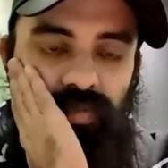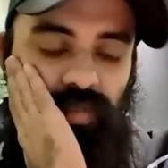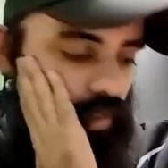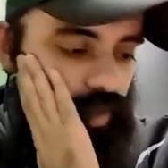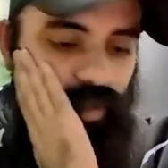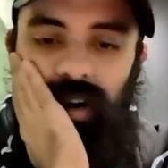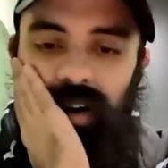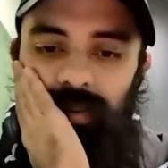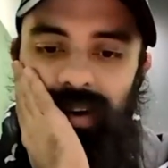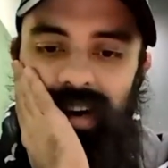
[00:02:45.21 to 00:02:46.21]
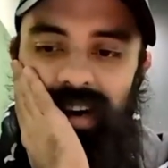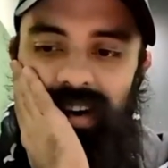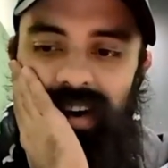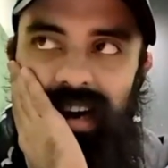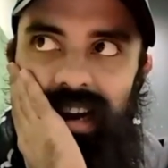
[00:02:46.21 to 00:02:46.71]
For those who aren't aware,
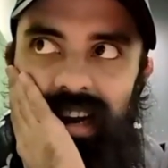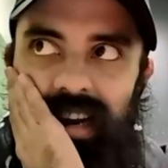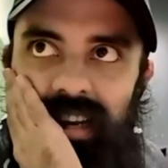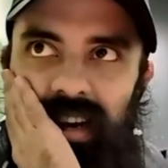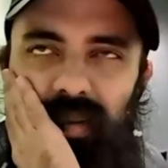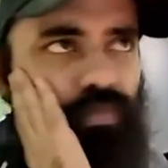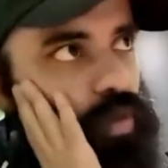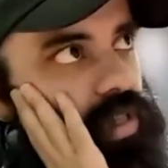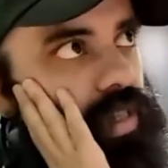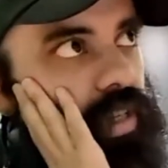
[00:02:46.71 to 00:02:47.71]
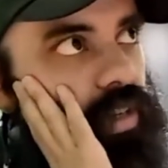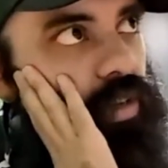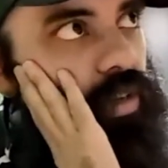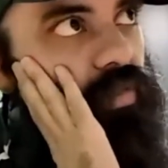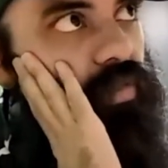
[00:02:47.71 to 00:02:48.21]
I am mostly
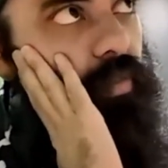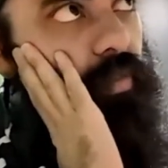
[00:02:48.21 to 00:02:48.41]
known for